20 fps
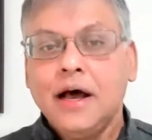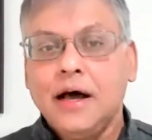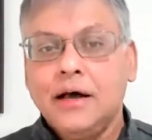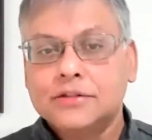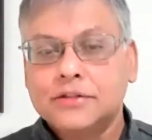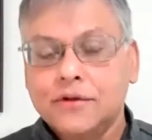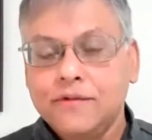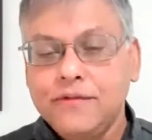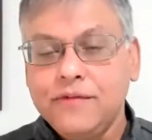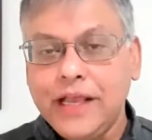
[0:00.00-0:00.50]

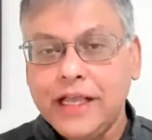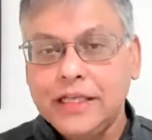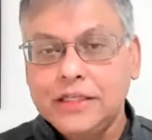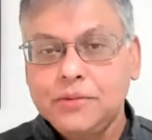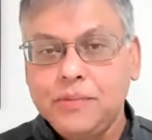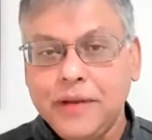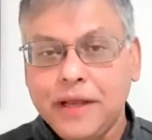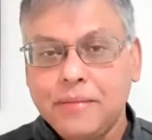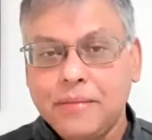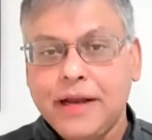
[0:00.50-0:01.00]
So
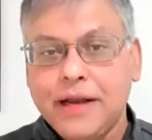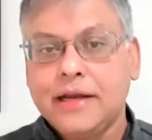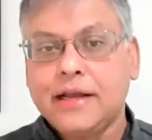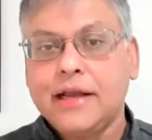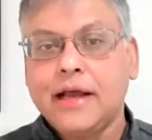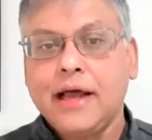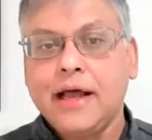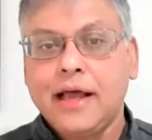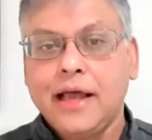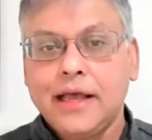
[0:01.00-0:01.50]
VHPA
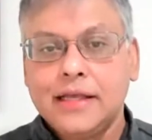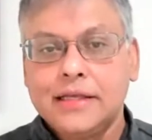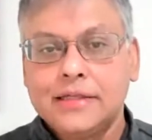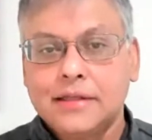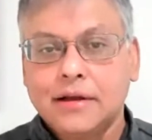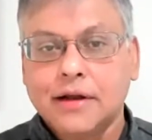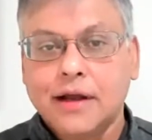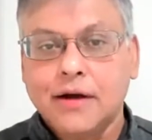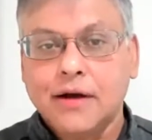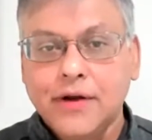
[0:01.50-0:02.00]
America has
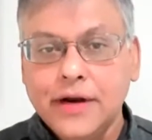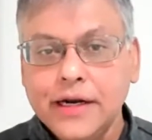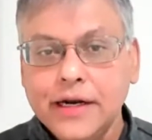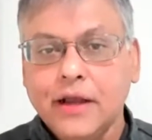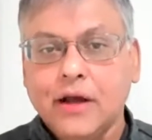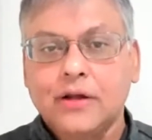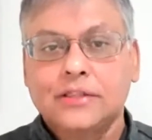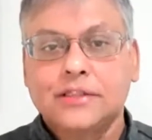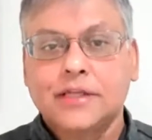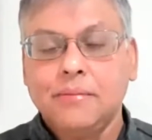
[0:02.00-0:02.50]
a governing
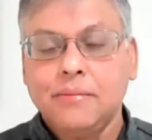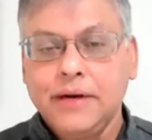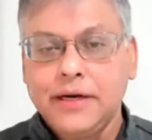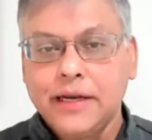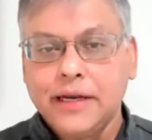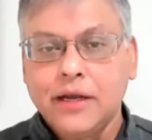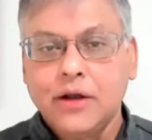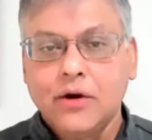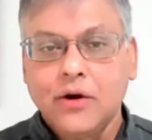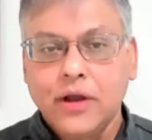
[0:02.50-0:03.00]
council
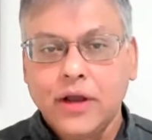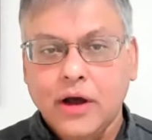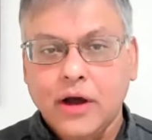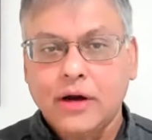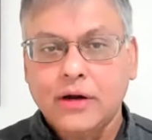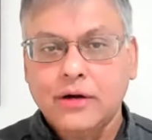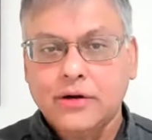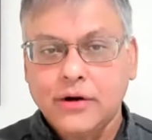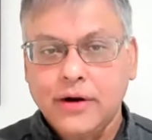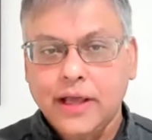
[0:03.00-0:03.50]
meeting going
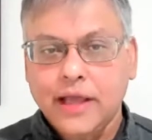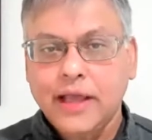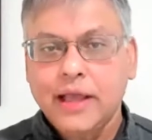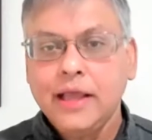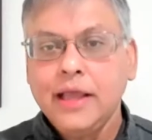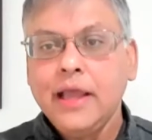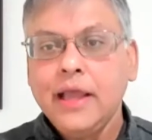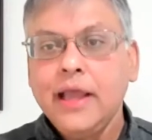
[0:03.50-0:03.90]
on today.